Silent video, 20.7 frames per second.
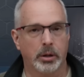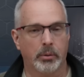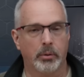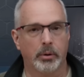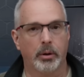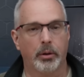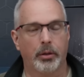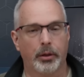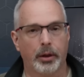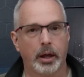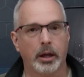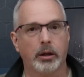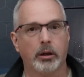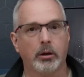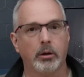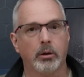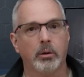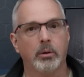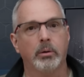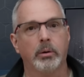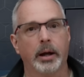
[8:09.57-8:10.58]
I want to thank
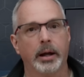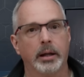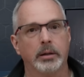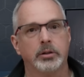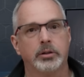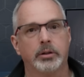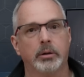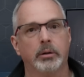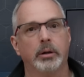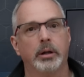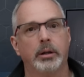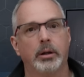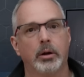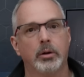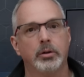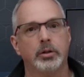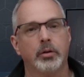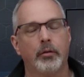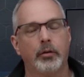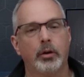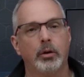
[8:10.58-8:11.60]
you, and certainly
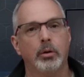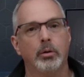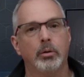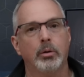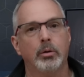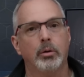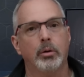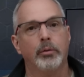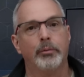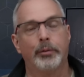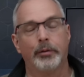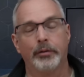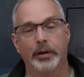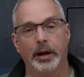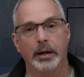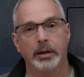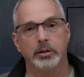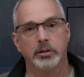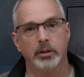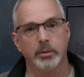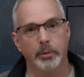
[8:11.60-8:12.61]
those of you who have
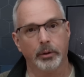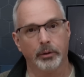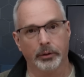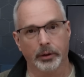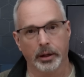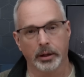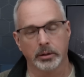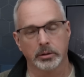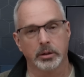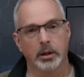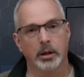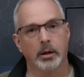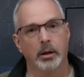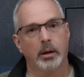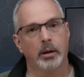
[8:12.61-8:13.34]
provided super thanks.